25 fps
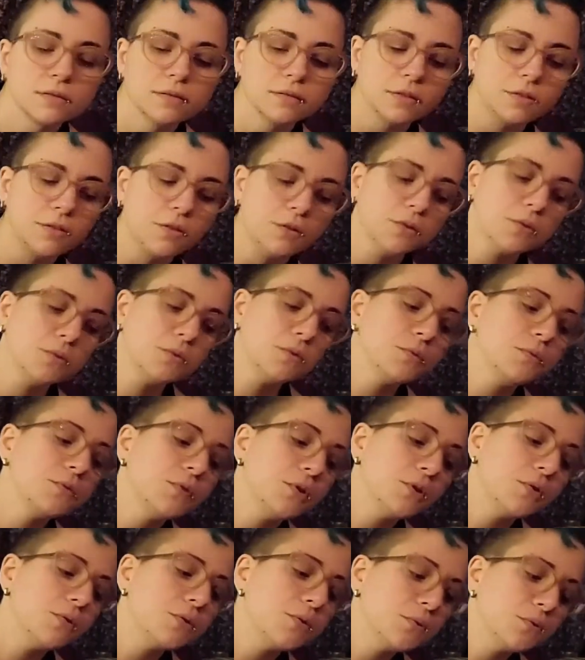You know
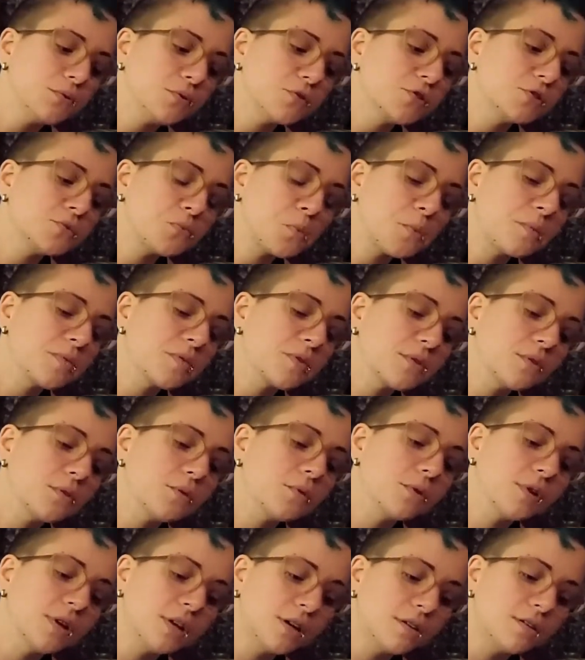those who
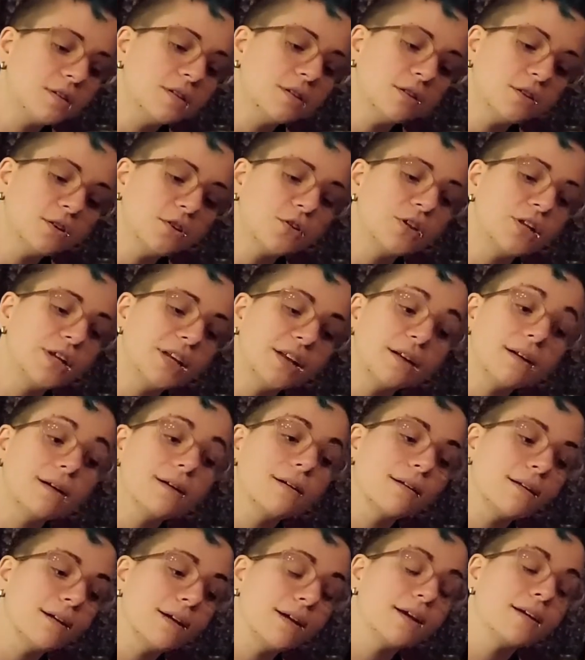read Yearning
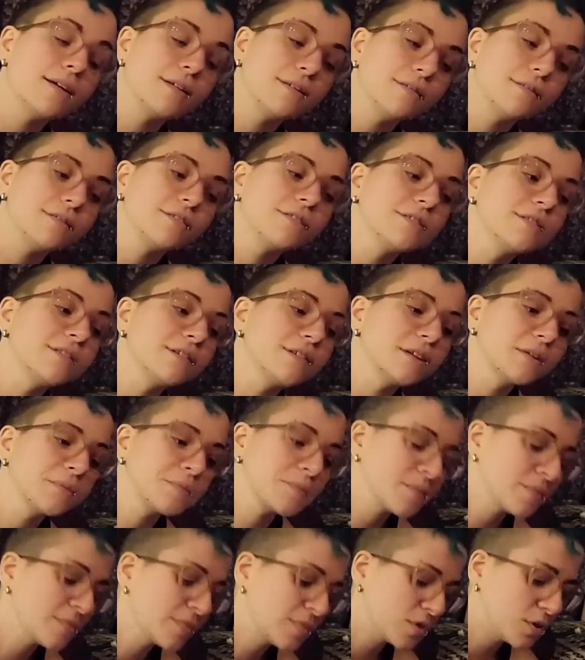Young, and
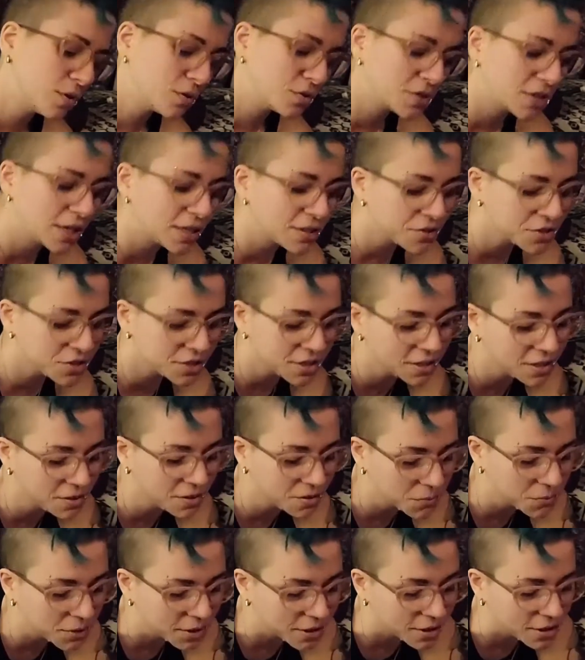there's that
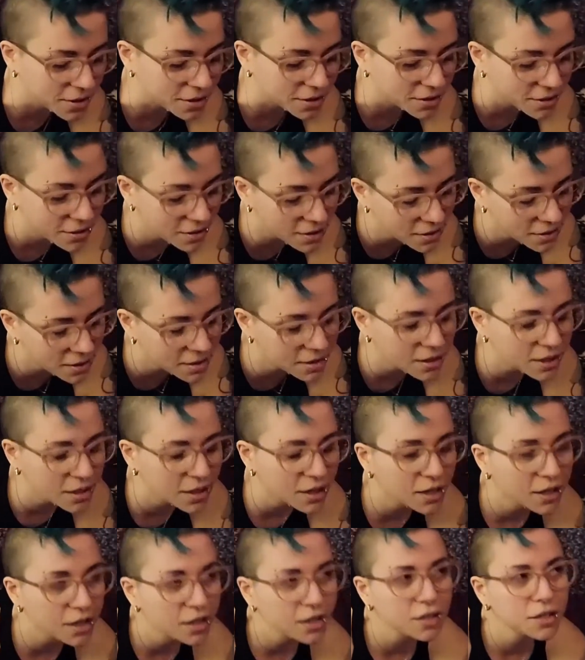scene where
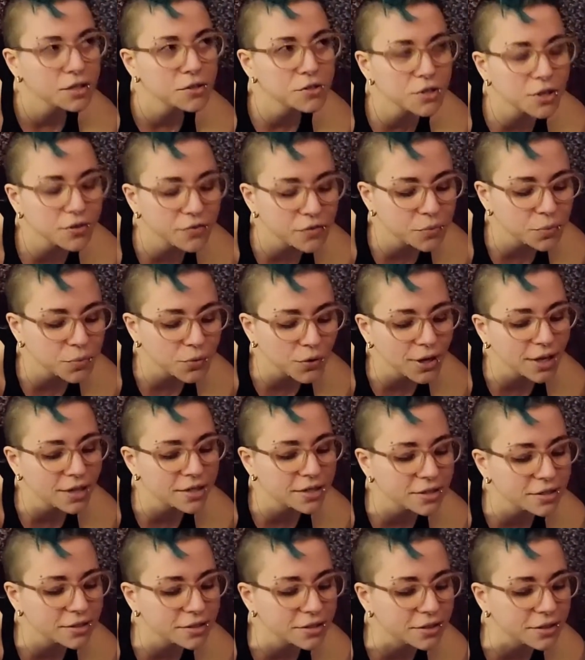Jeff and
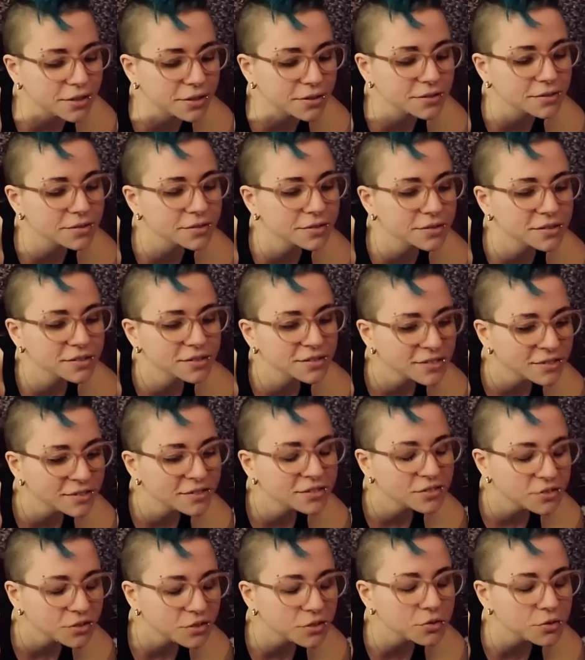Bryden are,
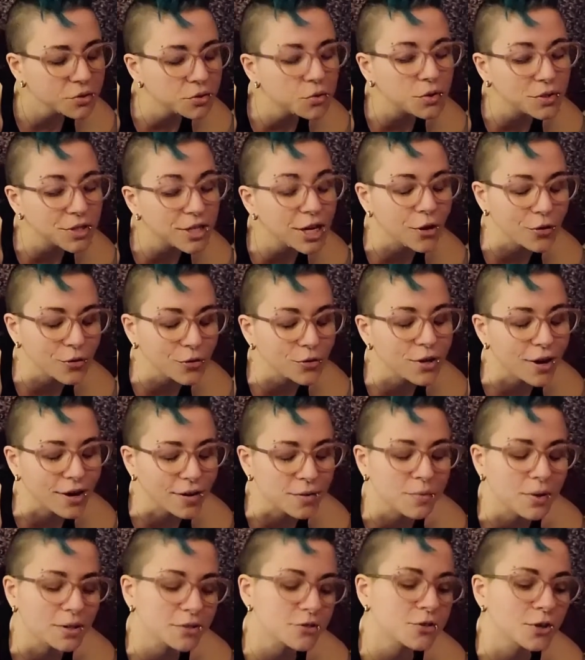you can tell they're talking
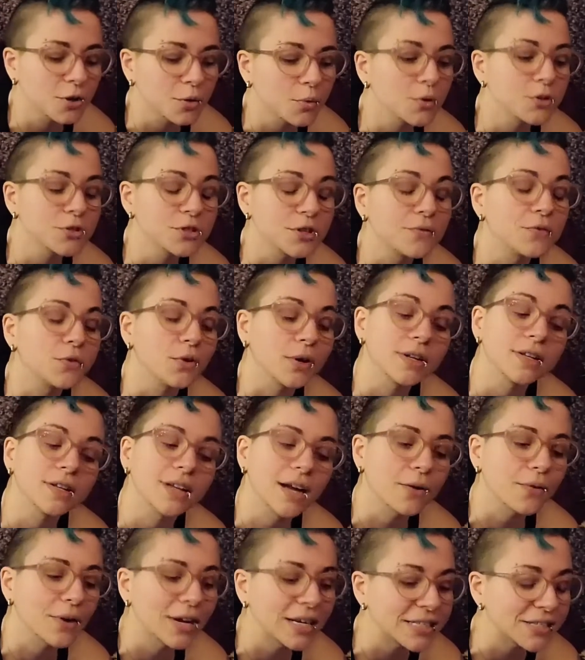about Star Wars even though I didn't
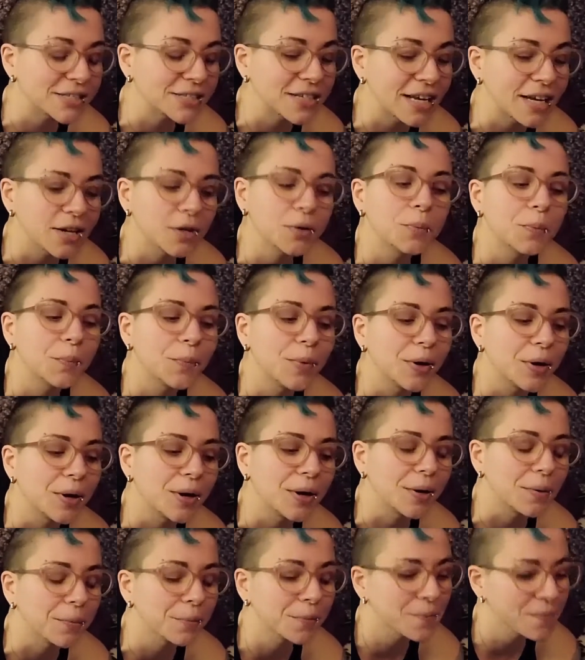outright say it, but
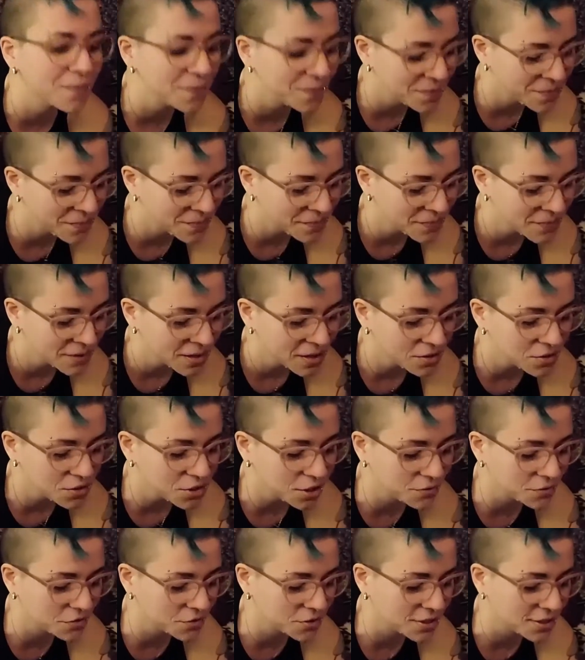
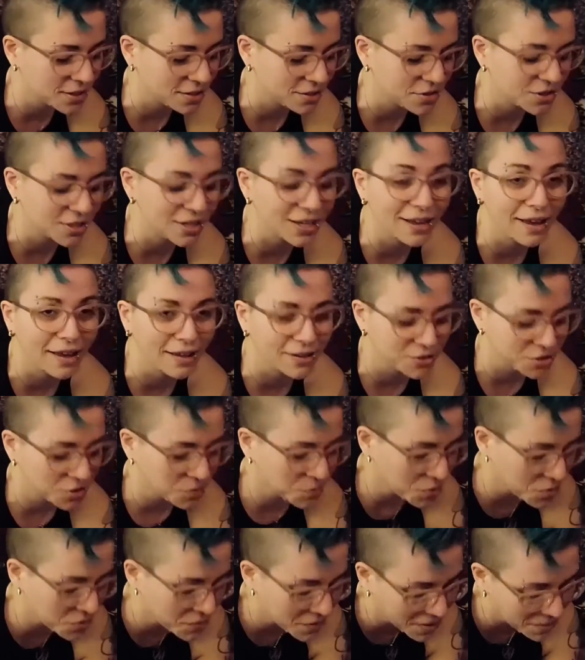Jeff says that he hates the
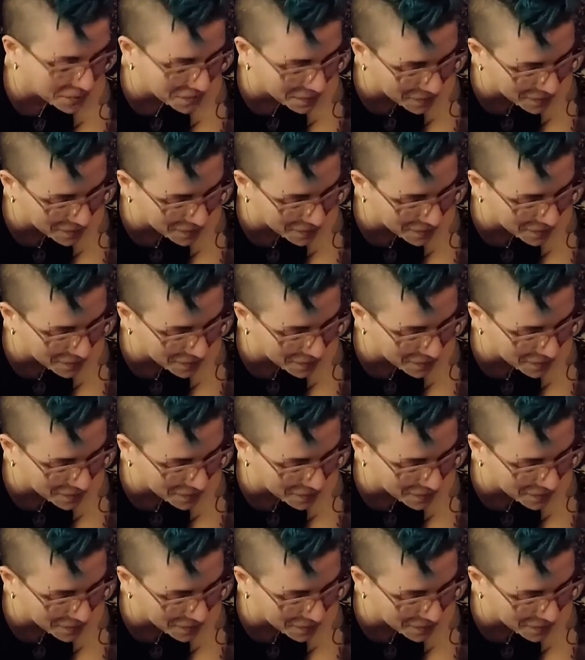movie.